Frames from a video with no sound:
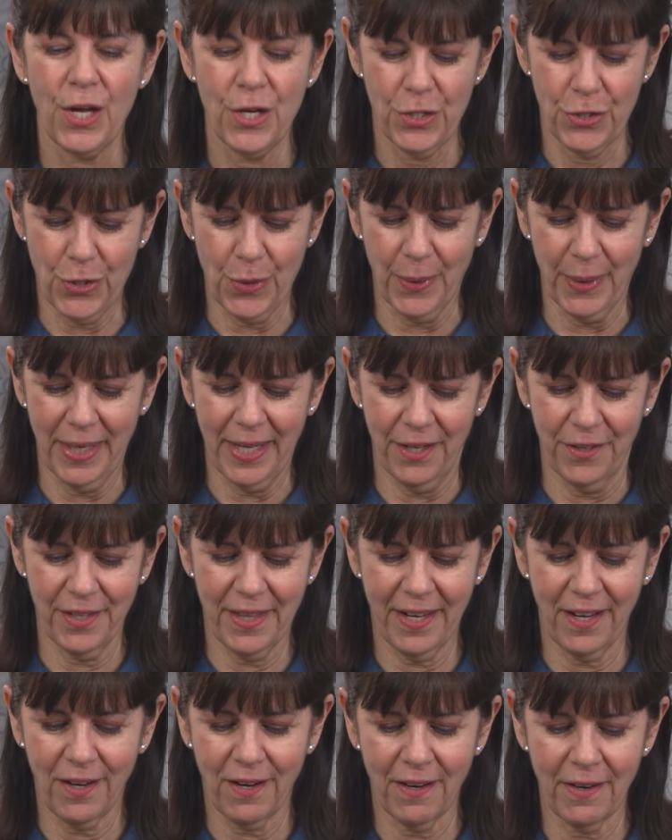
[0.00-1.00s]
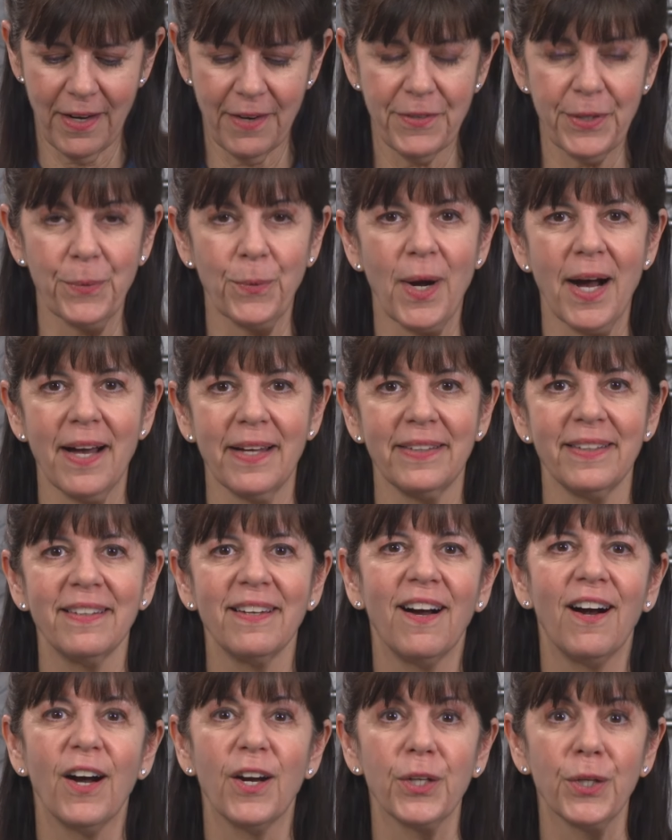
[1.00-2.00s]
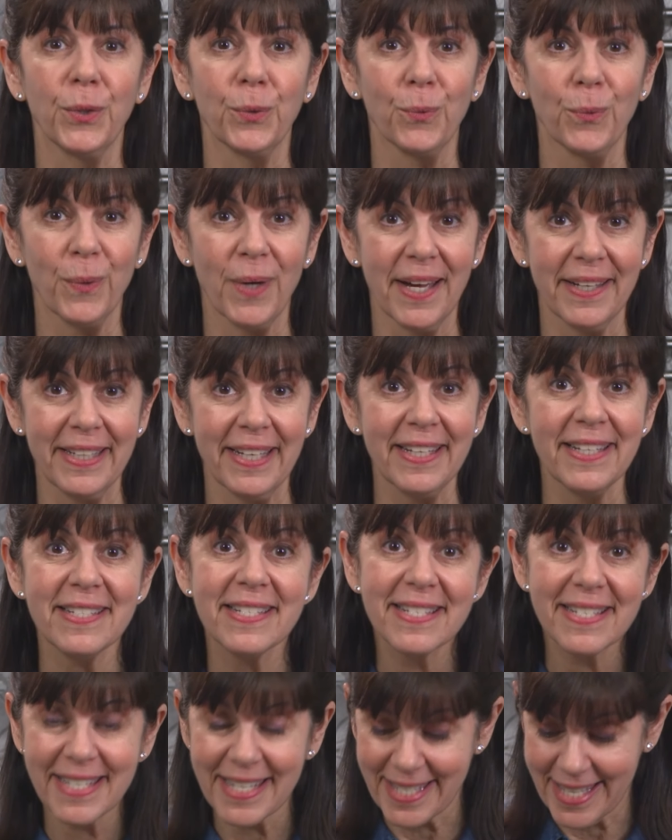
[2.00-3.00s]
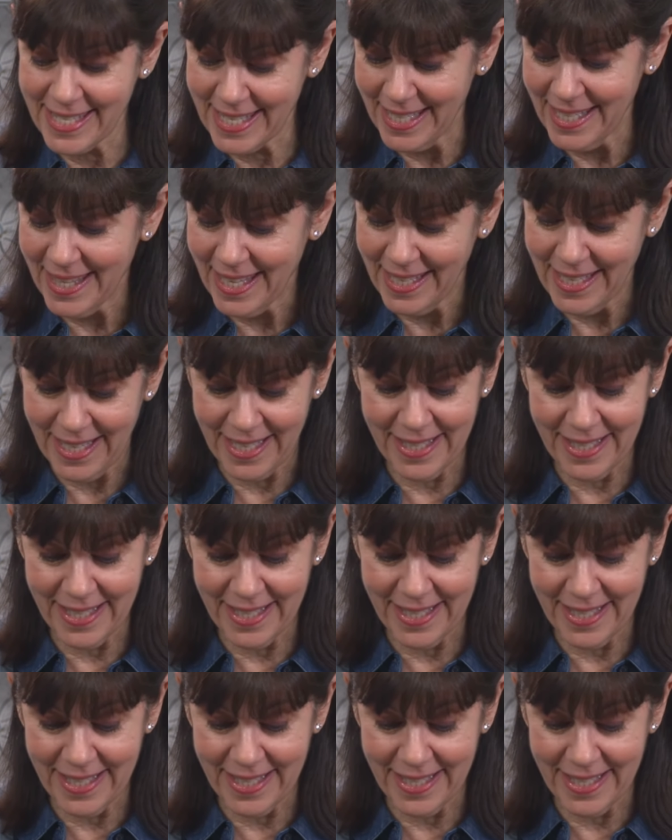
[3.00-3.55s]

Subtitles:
So here they are, everyone. Are you ready to see the